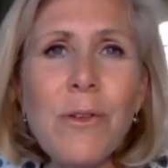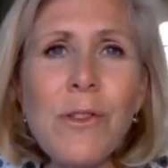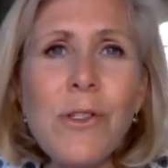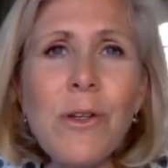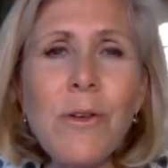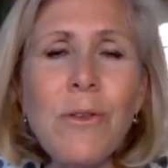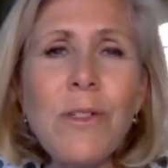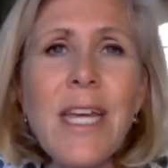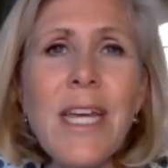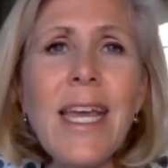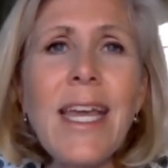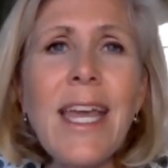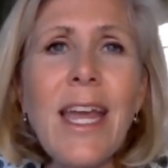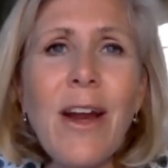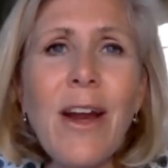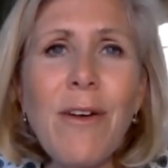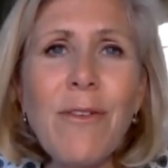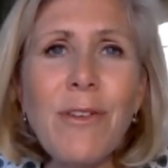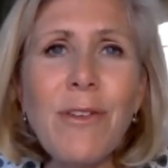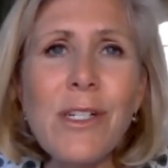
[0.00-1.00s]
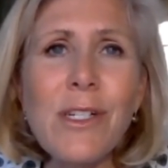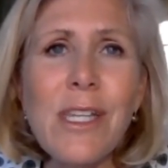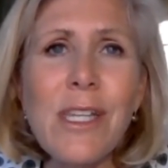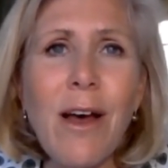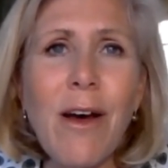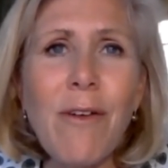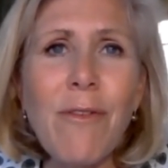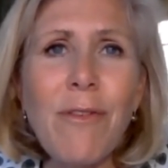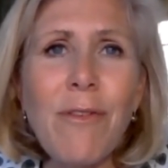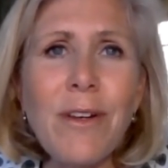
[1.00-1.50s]
So take care of
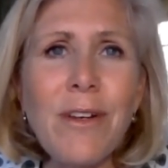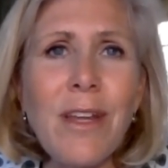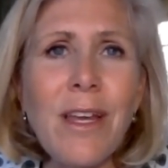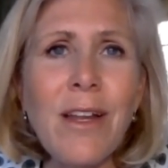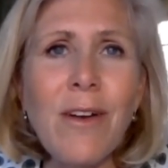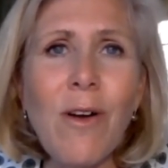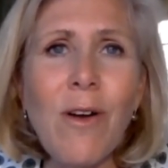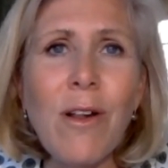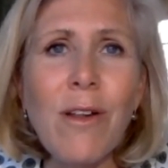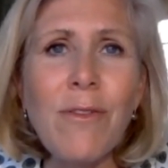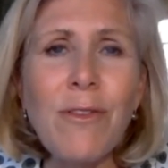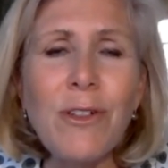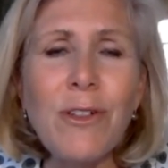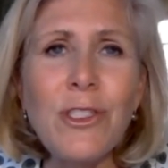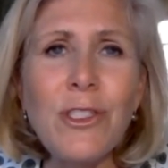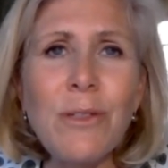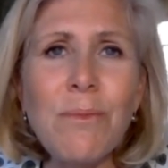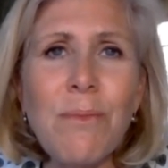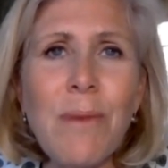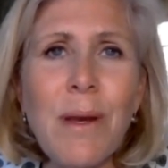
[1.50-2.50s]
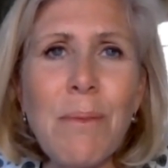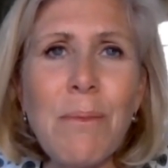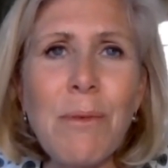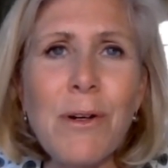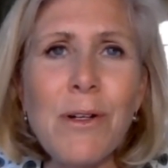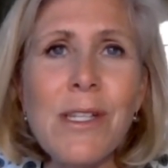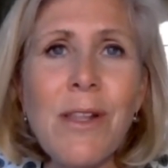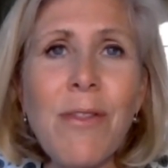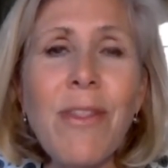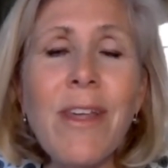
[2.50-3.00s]
yourself and all of your gym
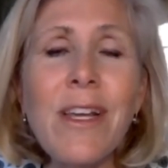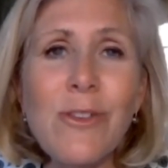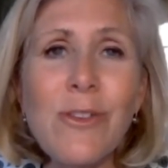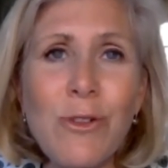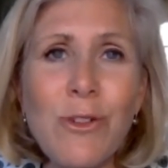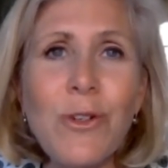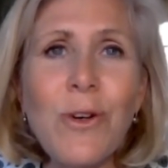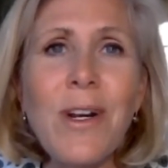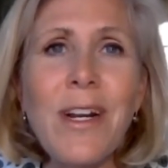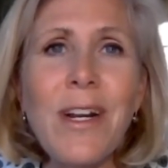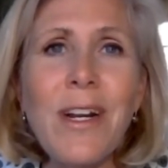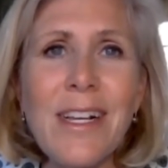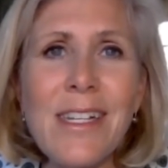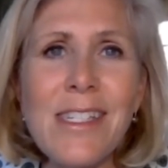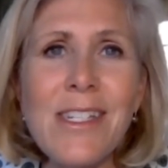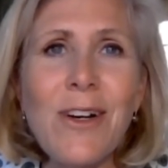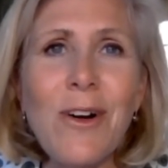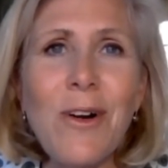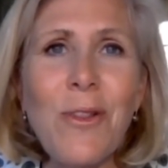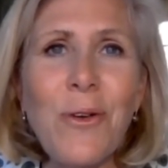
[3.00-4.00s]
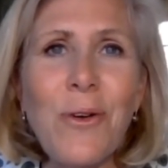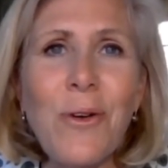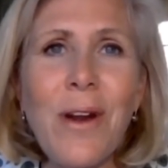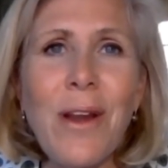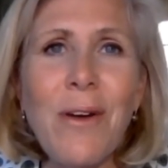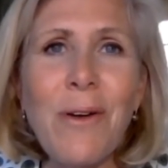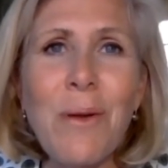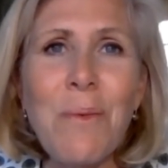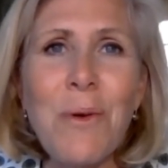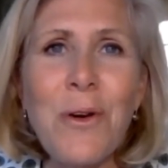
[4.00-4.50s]
members. And thanks for joining us here on The Great
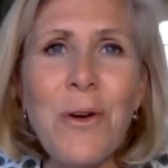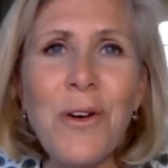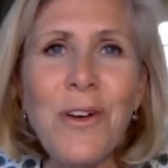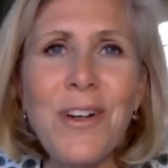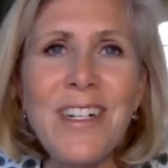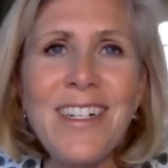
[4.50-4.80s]
Reboot.